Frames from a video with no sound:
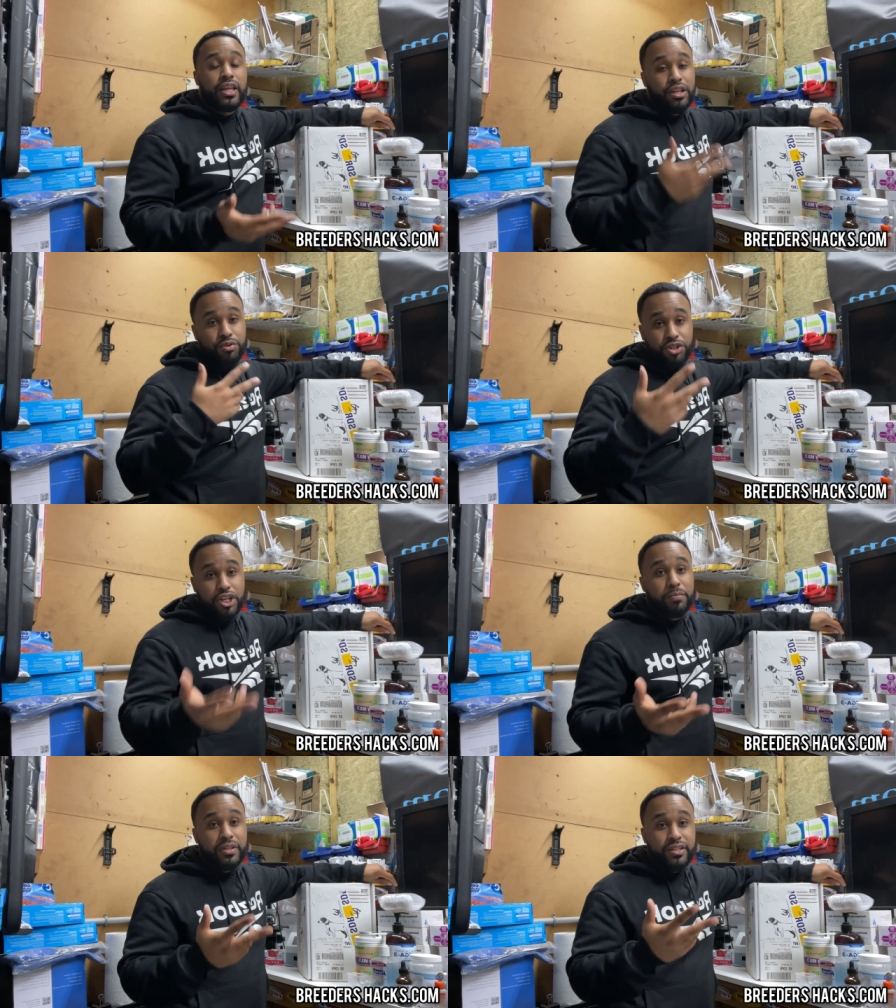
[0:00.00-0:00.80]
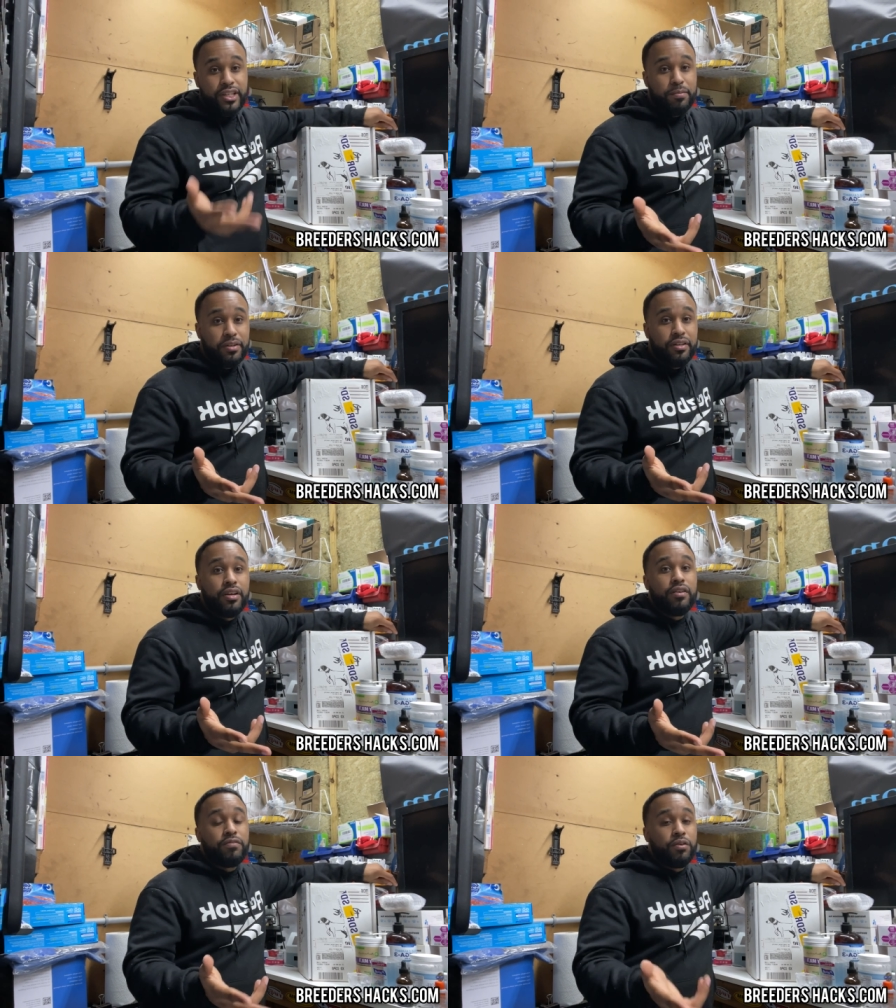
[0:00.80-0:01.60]
Can you ship the semen
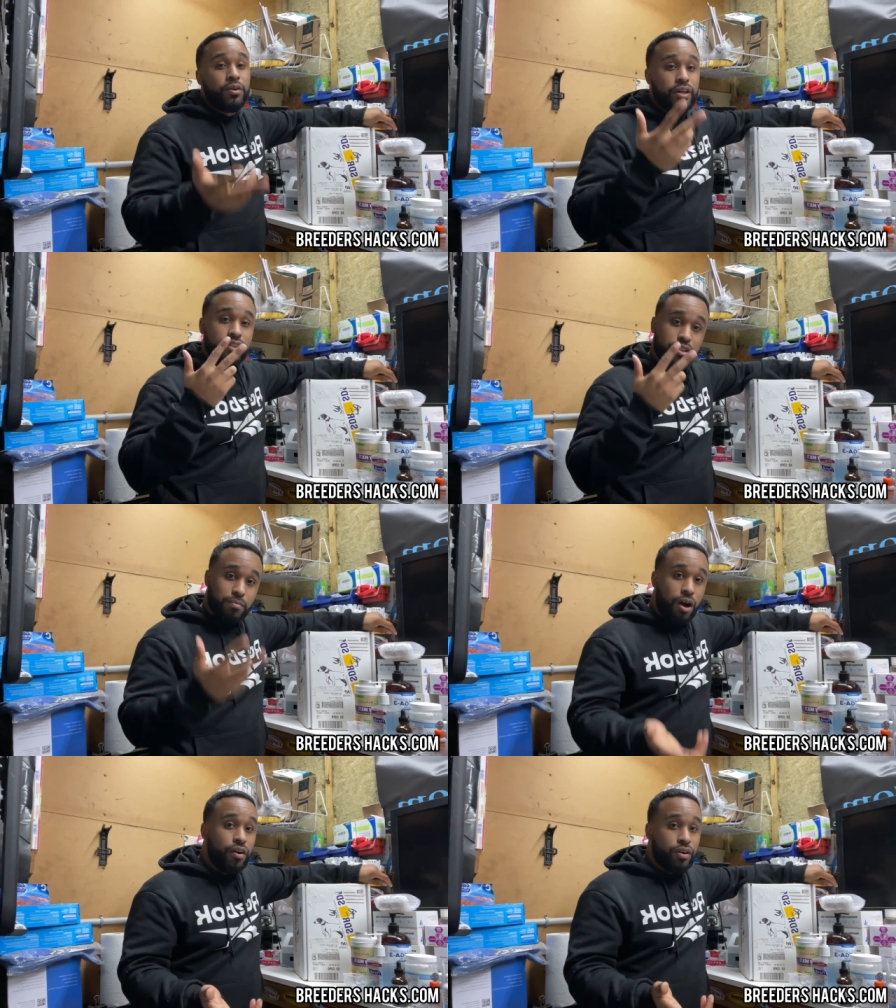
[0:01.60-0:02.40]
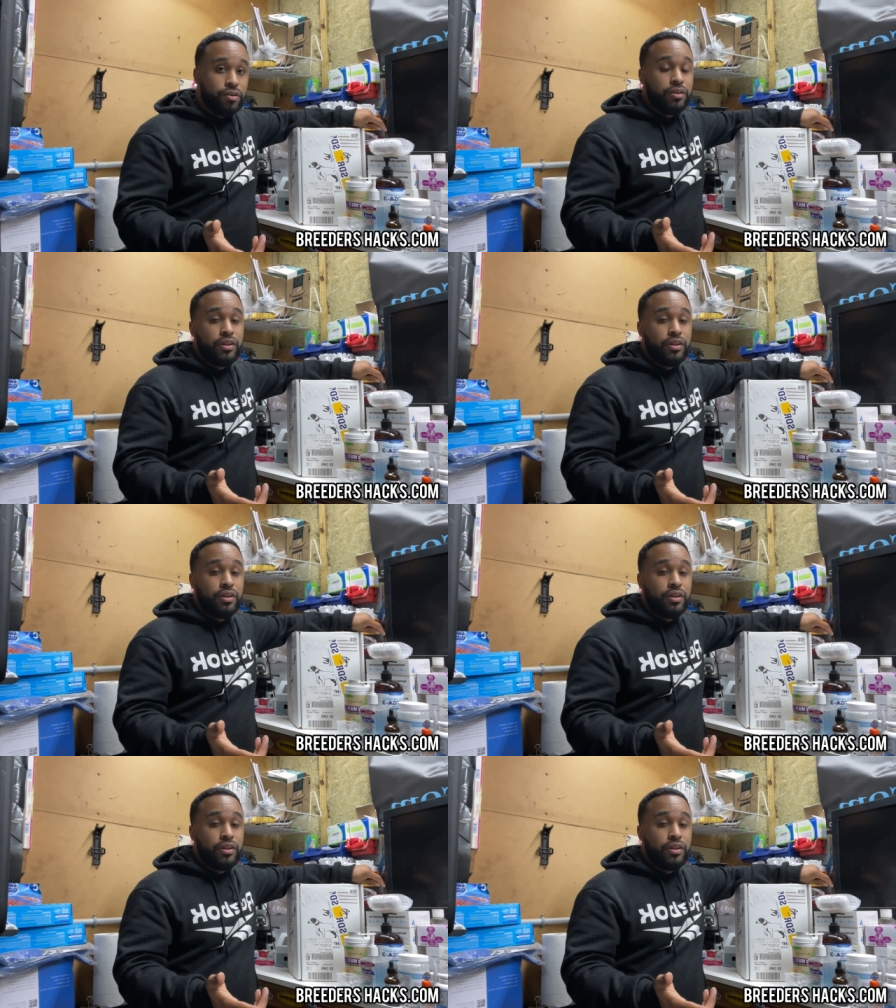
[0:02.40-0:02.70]
for tomorrow?